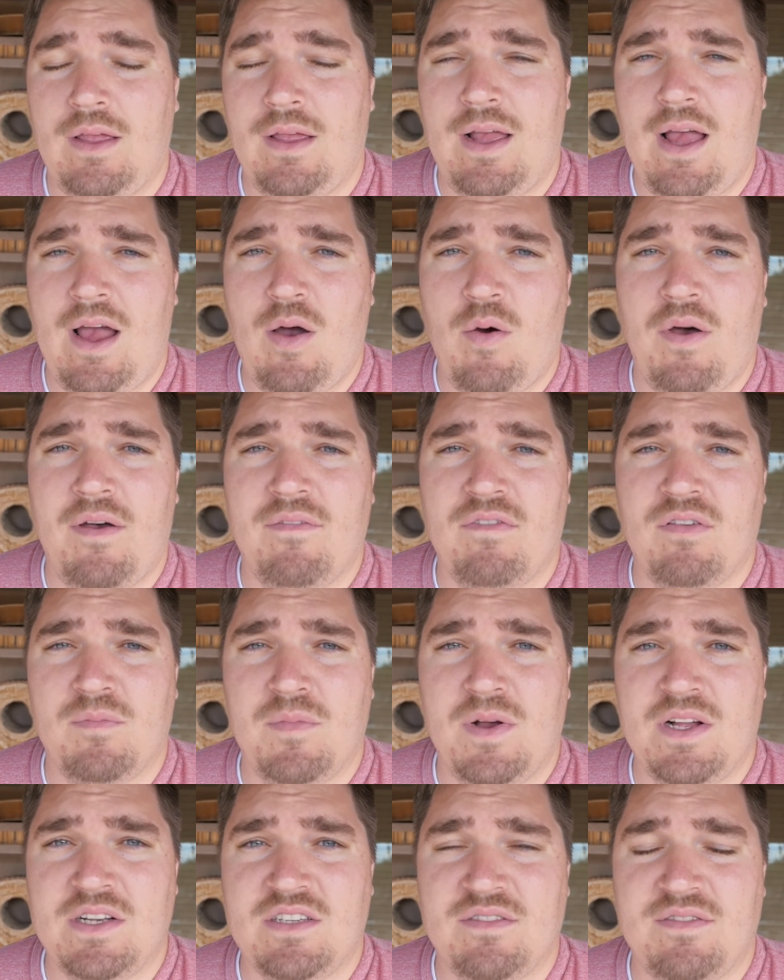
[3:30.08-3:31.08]
however
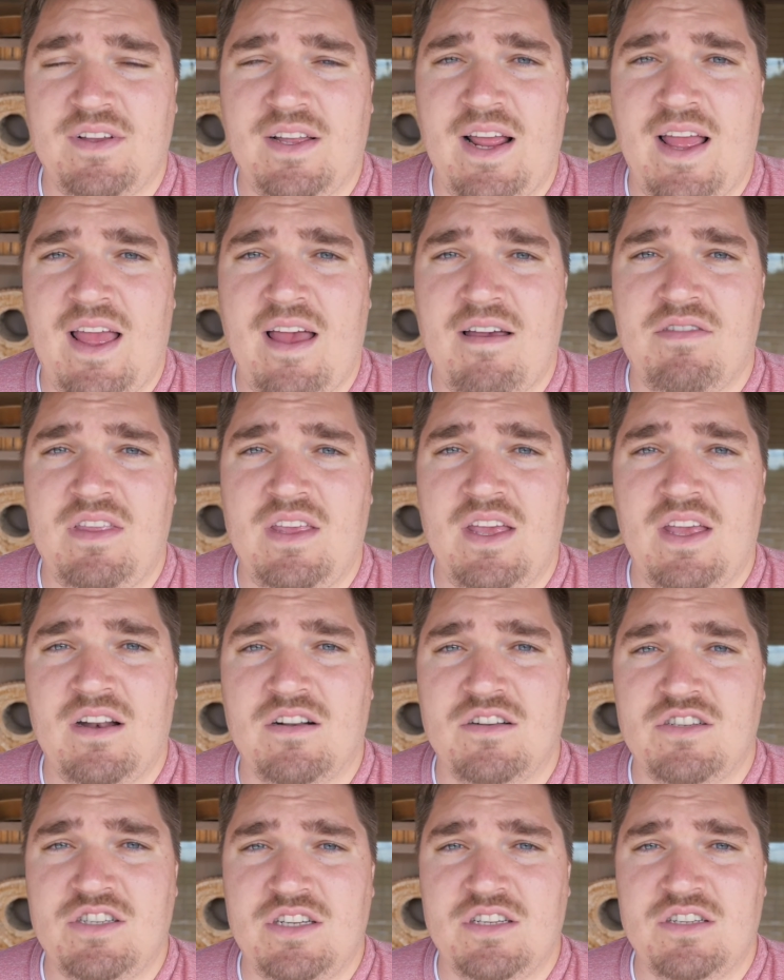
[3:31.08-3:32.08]
much of it I have the
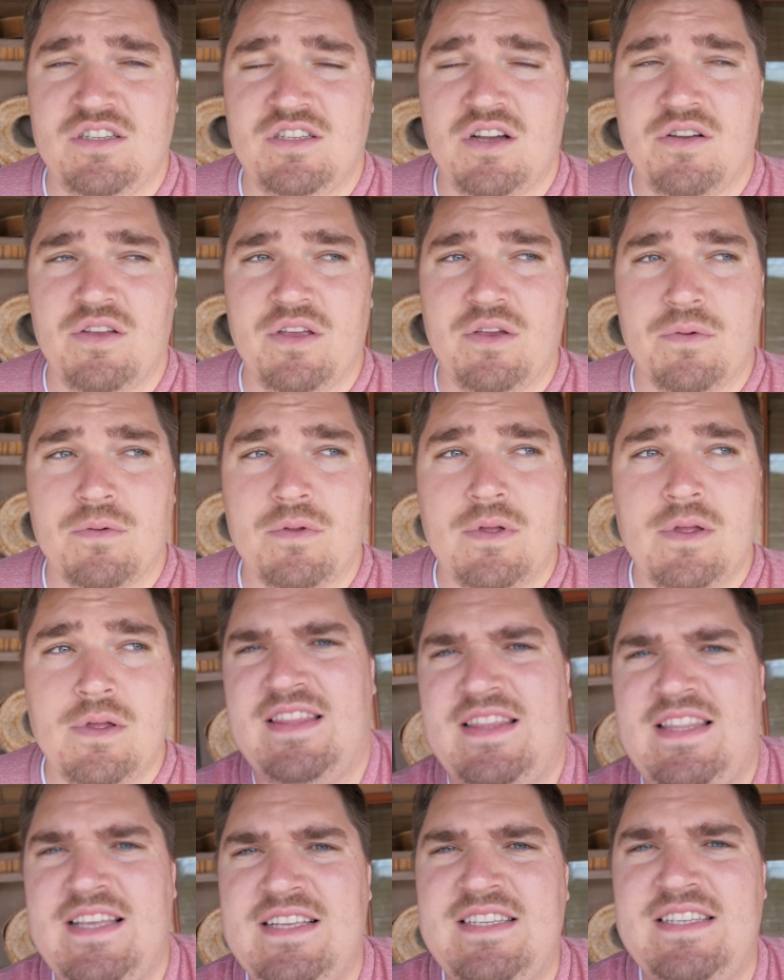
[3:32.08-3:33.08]
energy to show you.
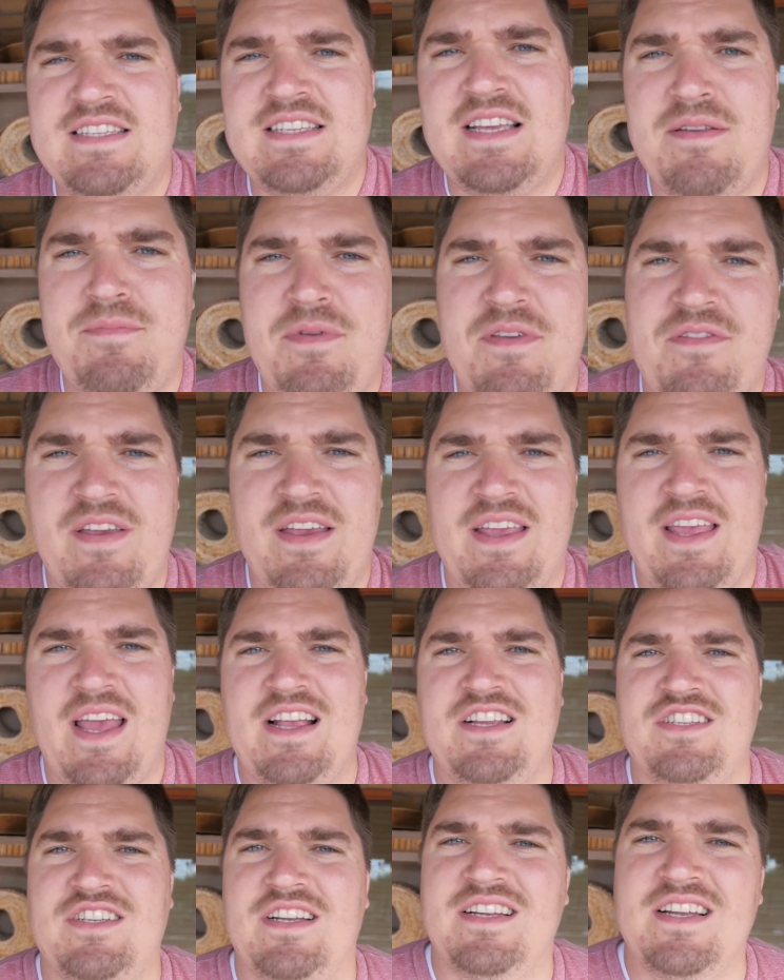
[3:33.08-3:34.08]
This is gonna be
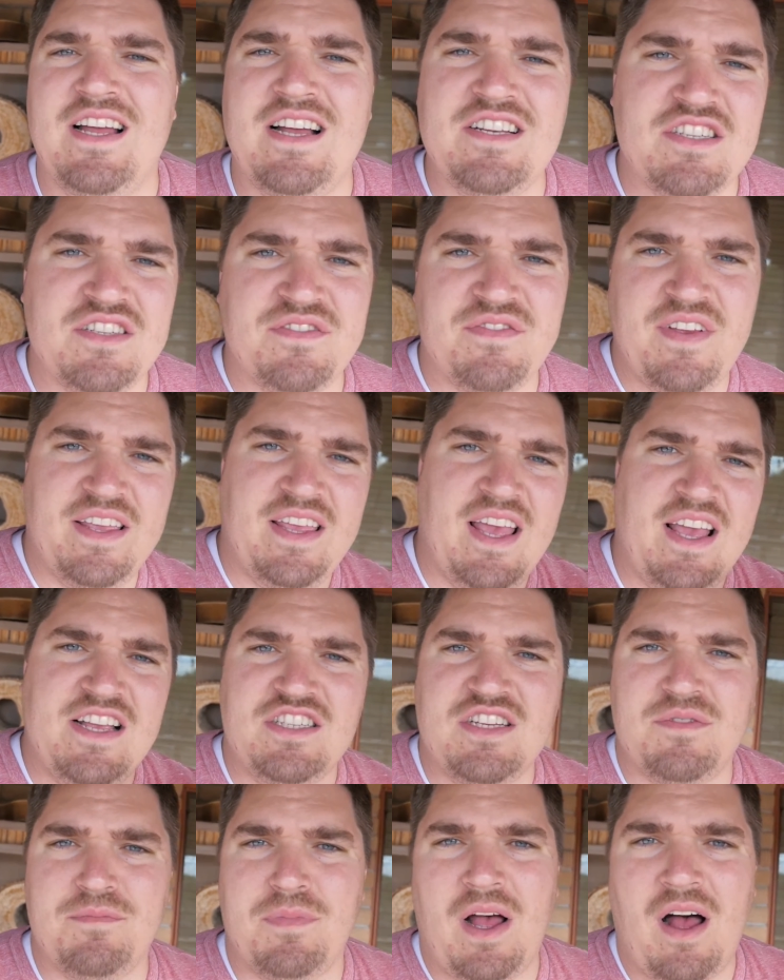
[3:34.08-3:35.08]
vacation, and not just
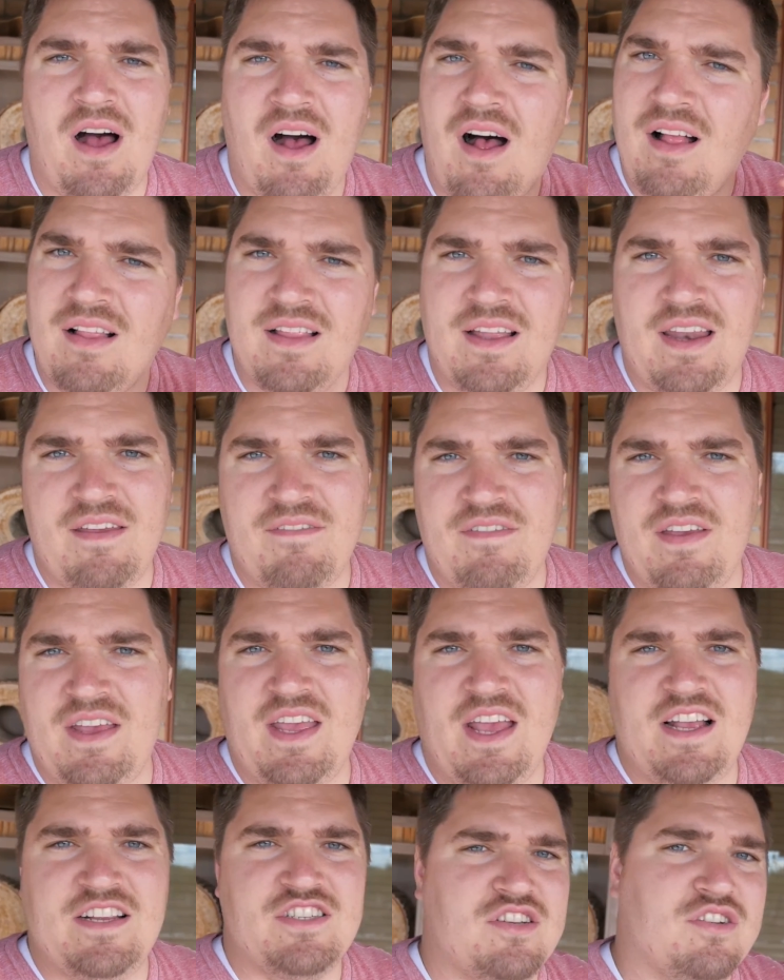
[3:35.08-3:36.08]
vacation, but holiday
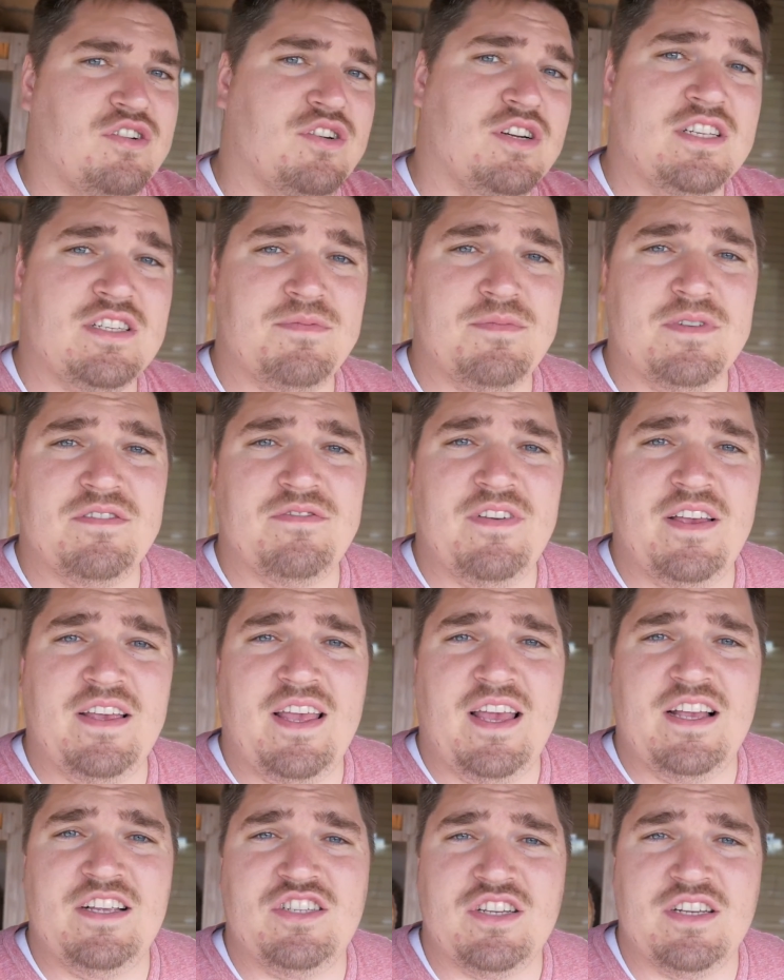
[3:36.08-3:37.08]
vacation, Christmas
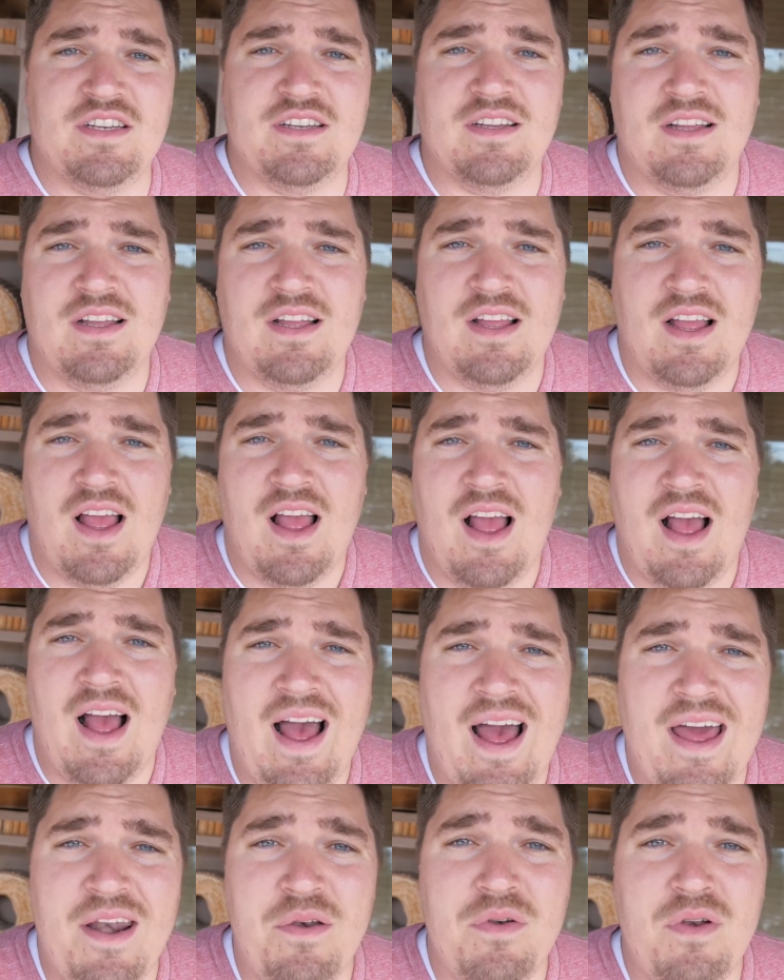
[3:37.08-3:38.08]
vacation.
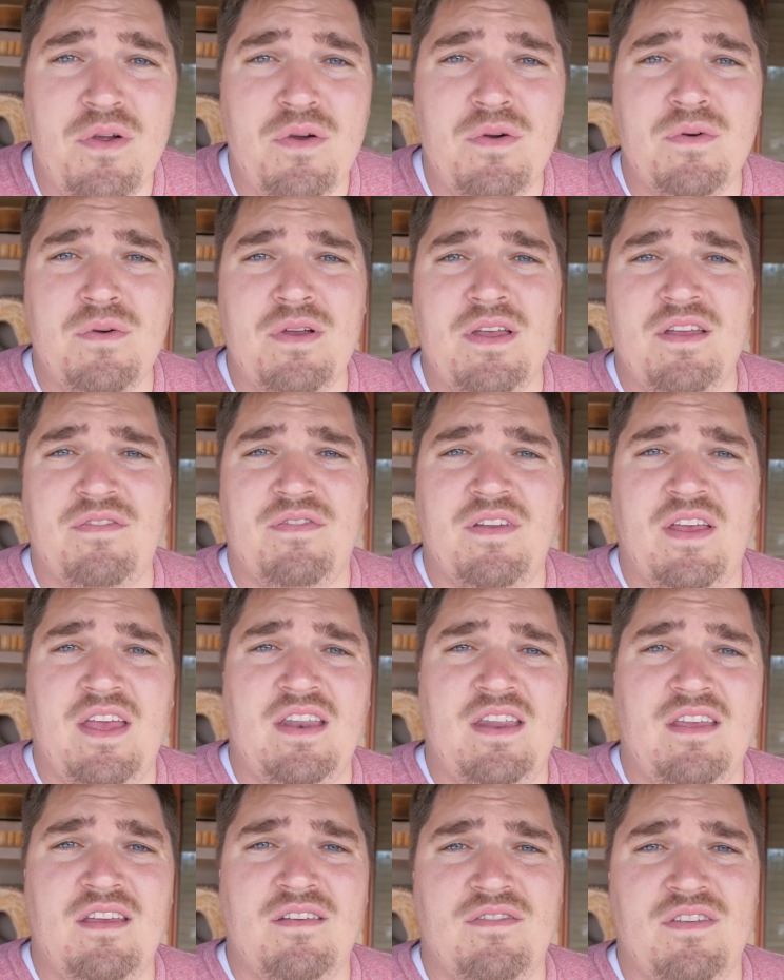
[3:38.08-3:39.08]
I don't know if
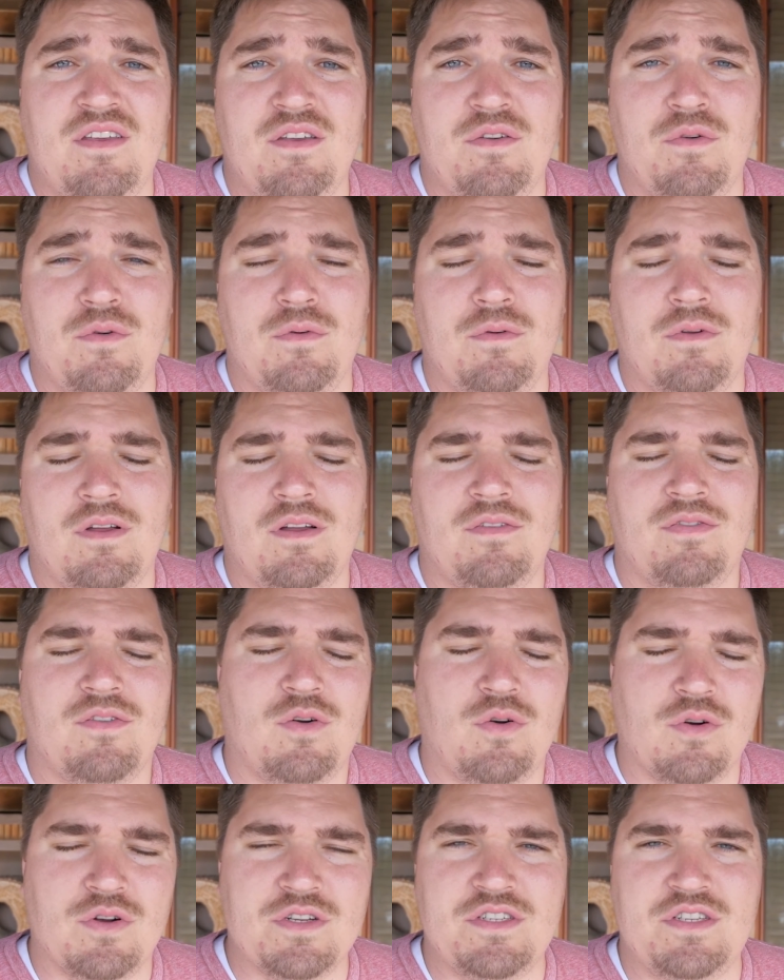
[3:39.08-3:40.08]
any of you, of
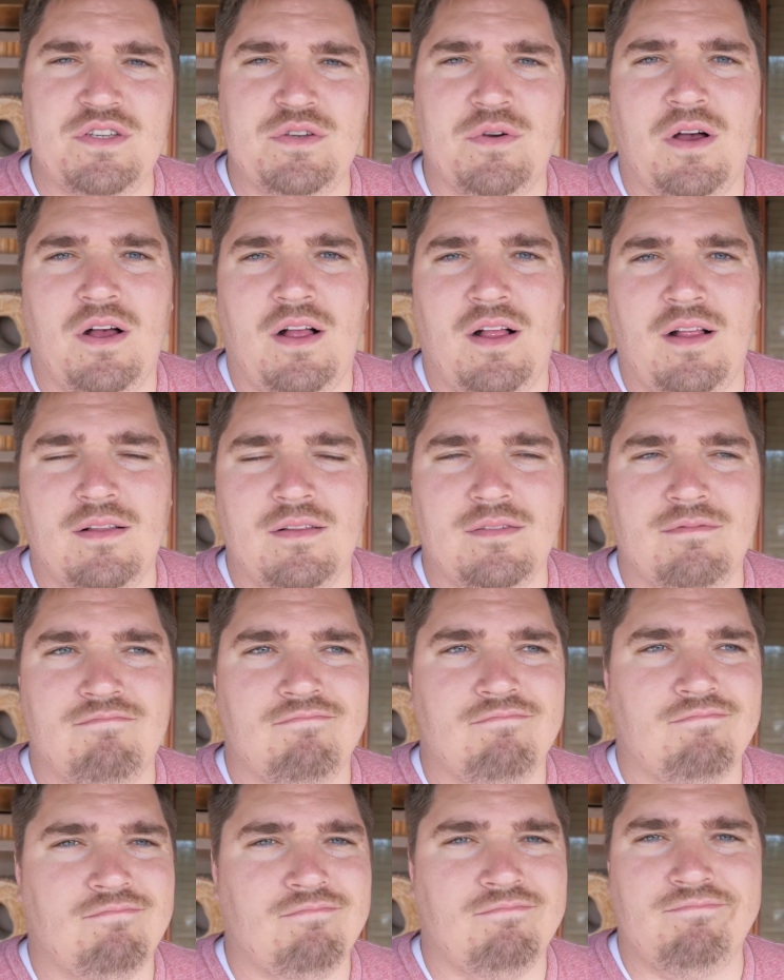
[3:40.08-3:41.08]
course you all,
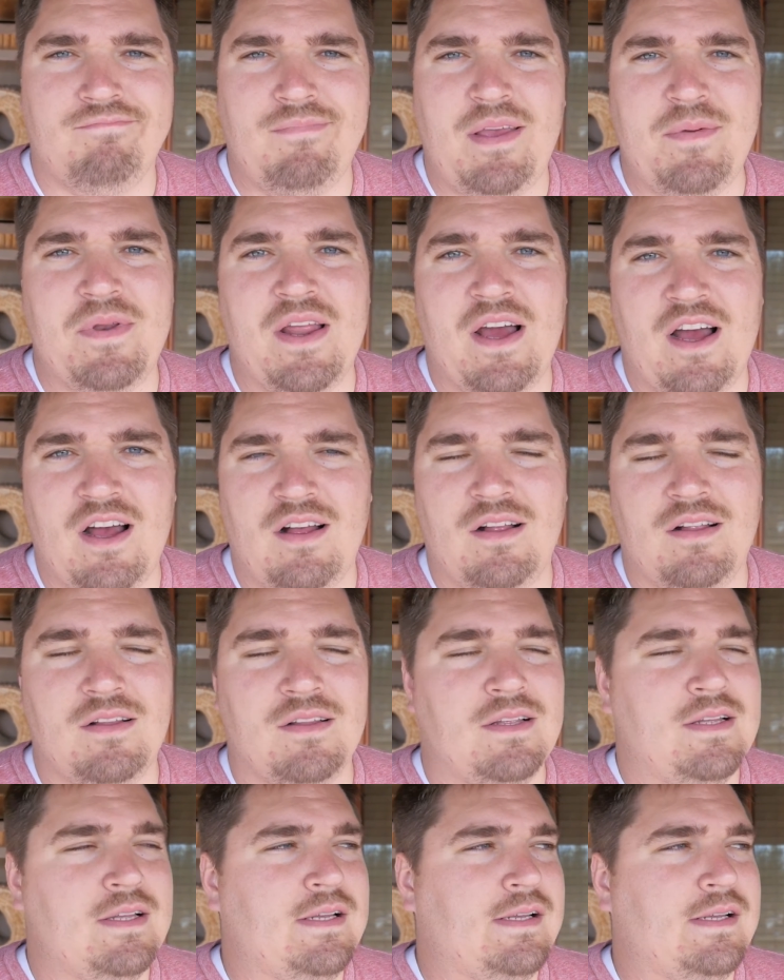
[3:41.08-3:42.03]
maybe not all.